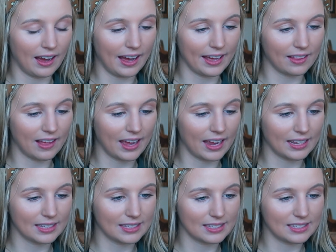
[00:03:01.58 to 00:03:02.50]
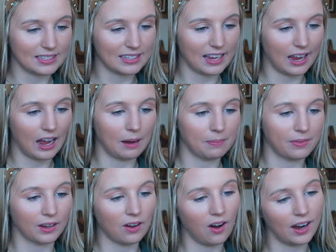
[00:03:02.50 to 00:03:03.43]
highlights, up
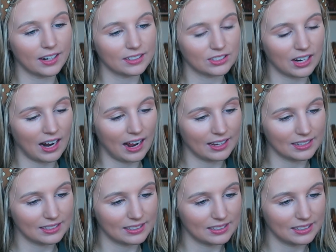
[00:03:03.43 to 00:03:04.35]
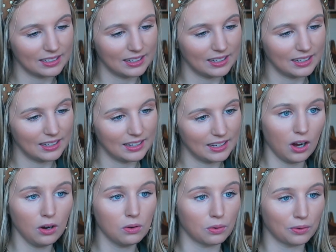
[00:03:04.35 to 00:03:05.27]
the contrast.
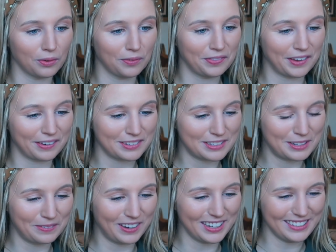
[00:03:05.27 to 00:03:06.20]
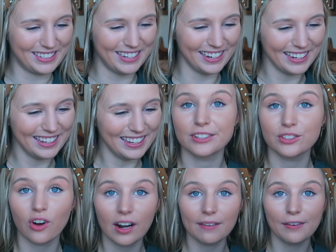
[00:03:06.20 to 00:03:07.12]
Oh, that was too much. And to
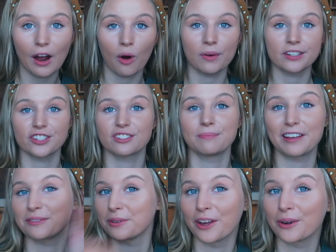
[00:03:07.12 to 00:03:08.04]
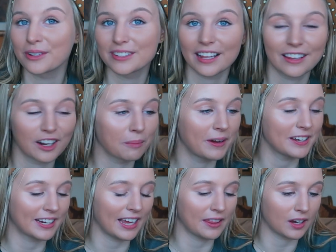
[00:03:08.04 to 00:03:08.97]
start off, I always just mess with those a little
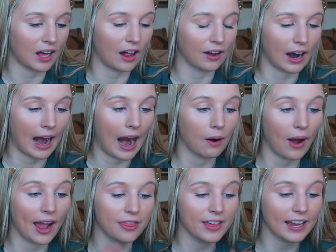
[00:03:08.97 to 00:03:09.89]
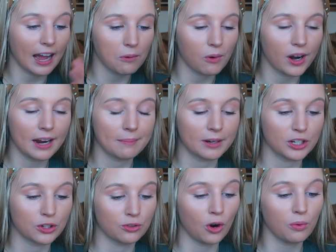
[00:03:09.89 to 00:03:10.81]
bit to get the color how I think I want it,
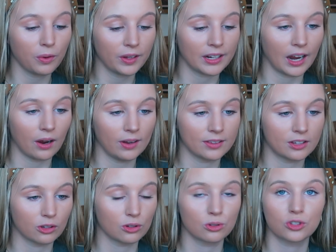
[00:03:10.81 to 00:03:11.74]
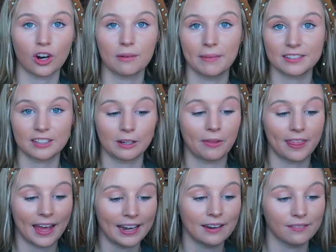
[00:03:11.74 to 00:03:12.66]
but you don't really know until you start messing with
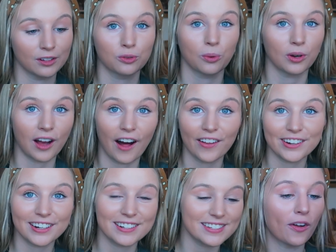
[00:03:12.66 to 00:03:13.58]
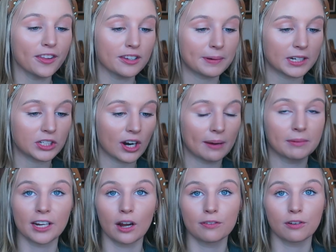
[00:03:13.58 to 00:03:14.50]
the individual colors. So on this picture, I'm
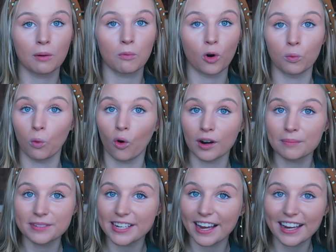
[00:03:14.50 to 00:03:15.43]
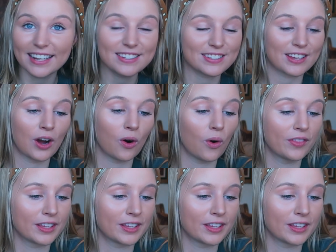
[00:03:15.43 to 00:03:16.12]
going to go for a more warm tint, so